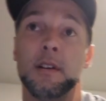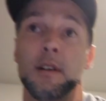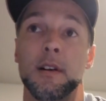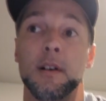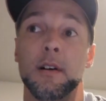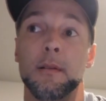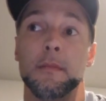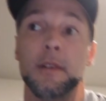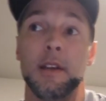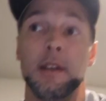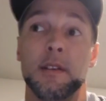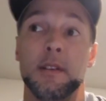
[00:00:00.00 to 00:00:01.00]

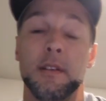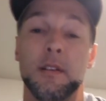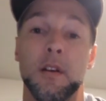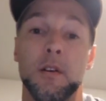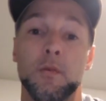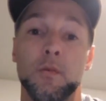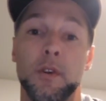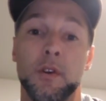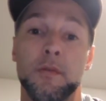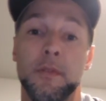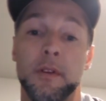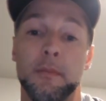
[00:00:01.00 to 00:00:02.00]
The